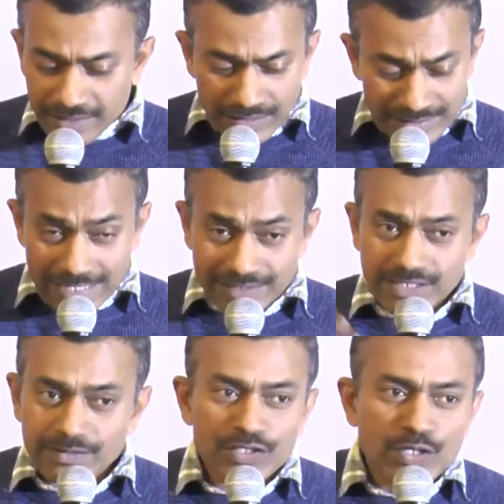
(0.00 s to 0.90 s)

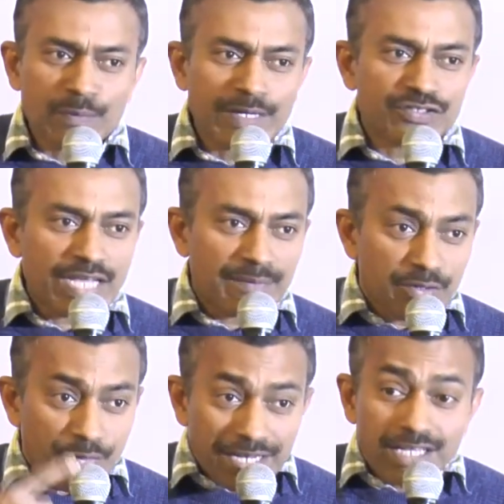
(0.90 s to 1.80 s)
there's not much time,
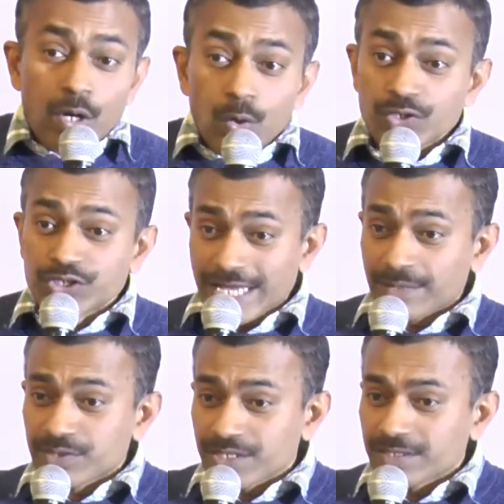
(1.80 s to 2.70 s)
you read the whole
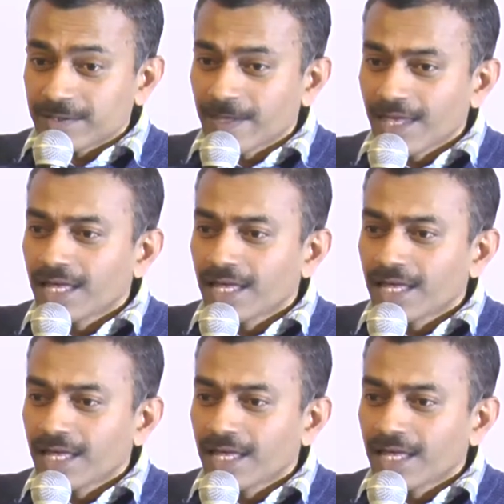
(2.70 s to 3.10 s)
chapter